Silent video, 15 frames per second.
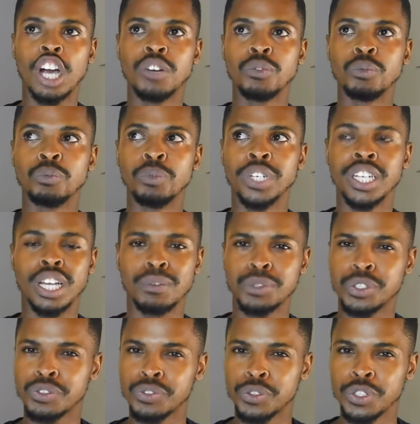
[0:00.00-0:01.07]
up when it comes
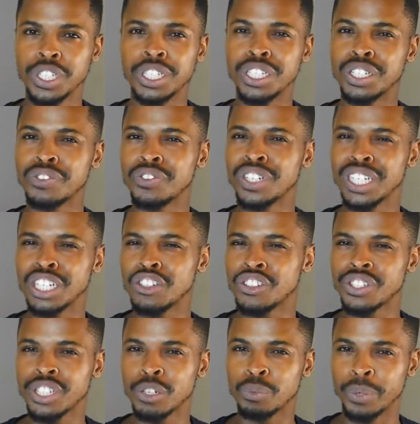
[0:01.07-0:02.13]
to food in different
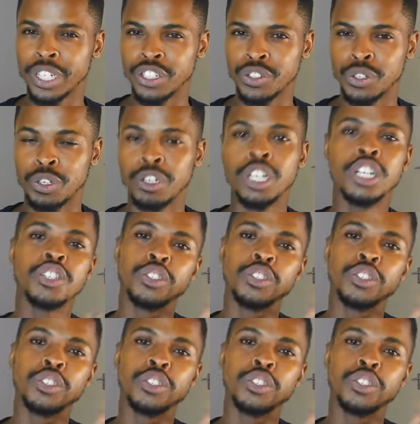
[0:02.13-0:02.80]
interesting ways, though.